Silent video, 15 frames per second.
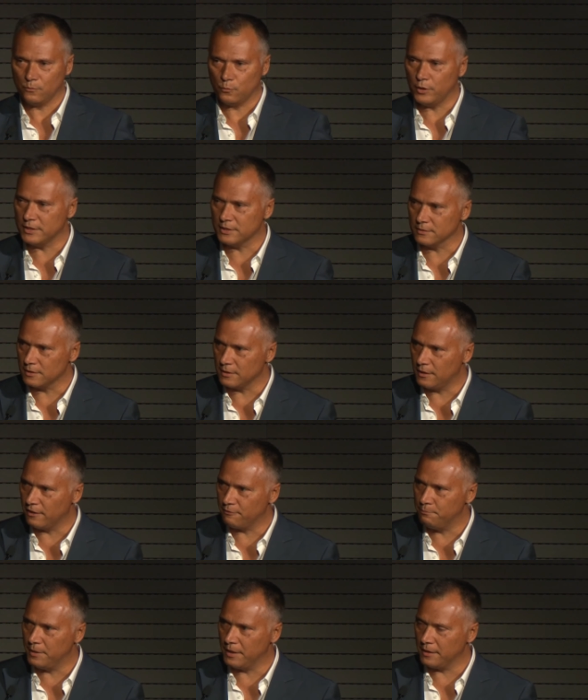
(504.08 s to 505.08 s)
Recently, there
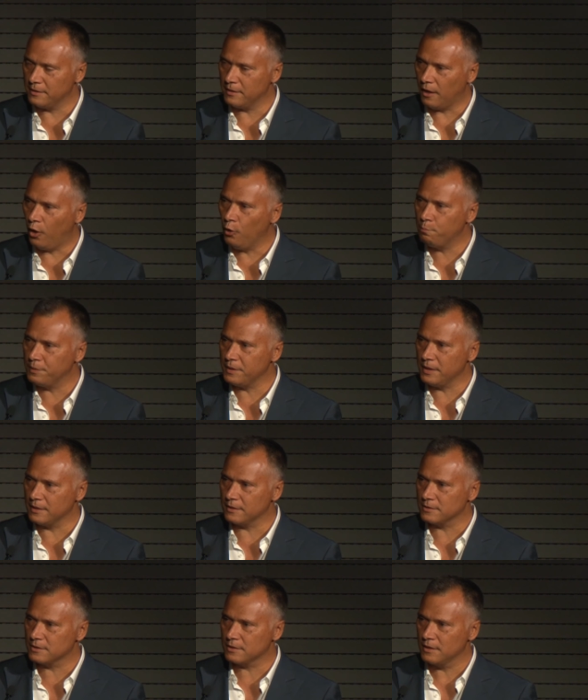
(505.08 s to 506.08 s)
have been
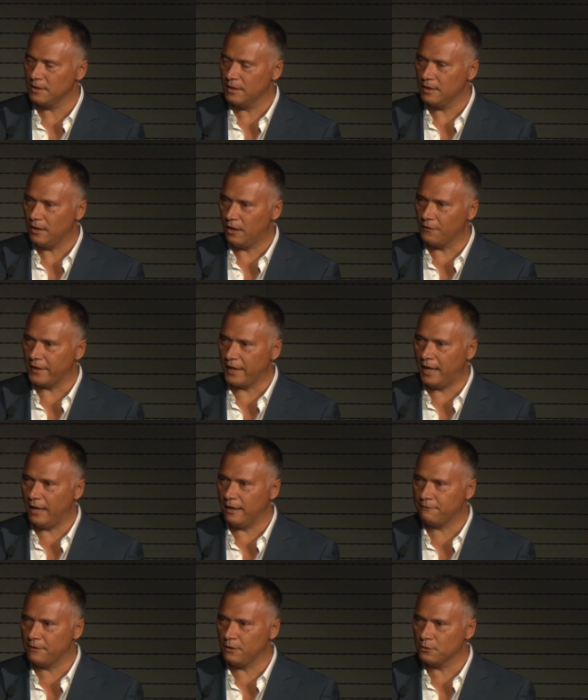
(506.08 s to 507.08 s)
openings on the
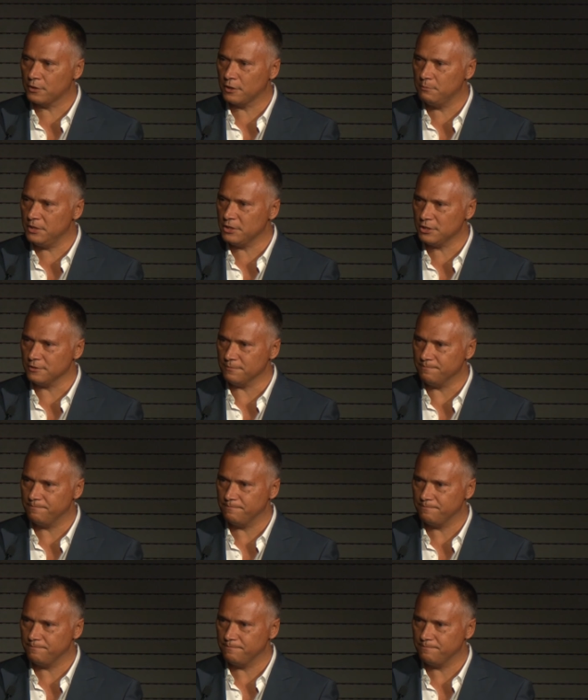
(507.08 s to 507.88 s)
AFL Commission.